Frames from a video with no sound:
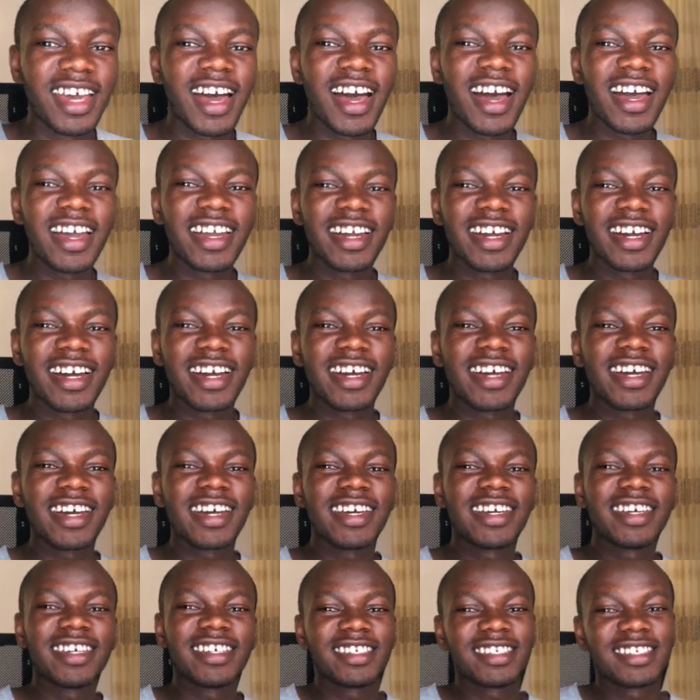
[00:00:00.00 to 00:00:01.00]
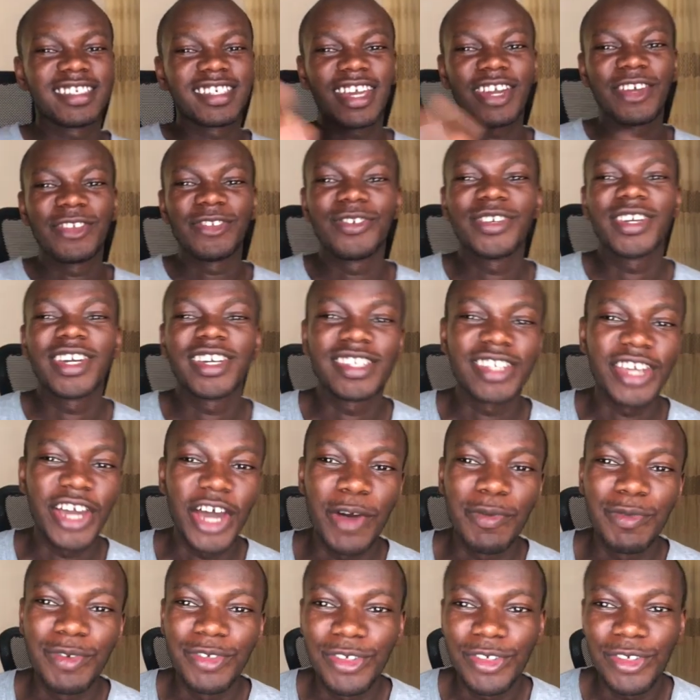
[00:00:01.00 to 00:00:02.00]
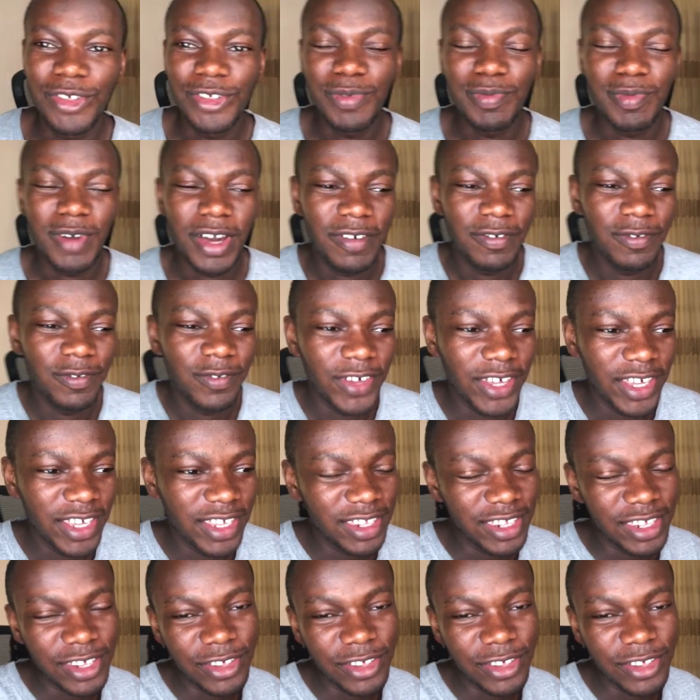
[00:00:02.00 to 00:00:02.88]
Hi guys, I know you guys are happy to see my face.